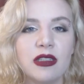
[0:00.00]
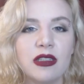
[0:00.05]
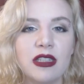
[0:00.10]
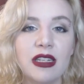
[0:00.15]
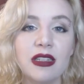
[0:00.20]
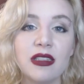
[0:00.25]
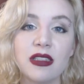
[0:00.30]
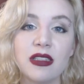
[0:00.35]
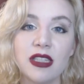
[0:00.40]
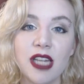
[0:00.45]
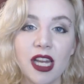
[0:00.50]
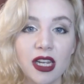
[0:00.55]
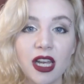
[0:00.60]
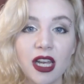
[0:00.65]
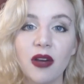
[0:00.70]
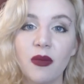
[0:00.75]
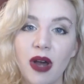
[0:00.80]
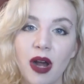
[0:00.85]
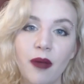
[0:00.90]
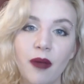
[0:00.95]
scenes did
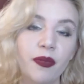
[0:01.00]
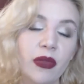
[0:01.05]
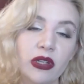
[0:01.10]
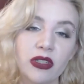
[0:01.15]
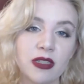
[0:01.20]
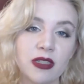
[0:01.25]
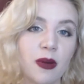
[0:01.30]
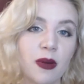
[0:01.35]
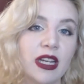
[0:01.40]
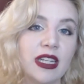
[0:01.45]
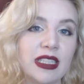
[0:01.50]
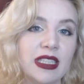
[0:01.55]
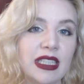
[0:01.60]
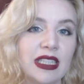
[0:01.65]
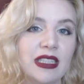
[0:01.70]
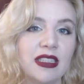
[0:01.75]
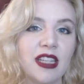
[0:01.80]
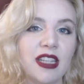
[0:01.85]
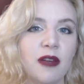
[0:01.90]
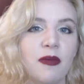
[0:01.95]
come up, those smutty
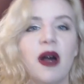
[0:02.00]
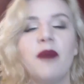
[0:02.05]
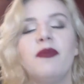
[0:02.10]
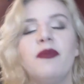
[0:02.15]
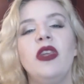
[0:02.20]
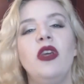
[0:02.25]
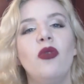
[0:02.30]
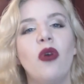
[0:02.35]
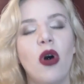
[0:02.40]
scenes come up,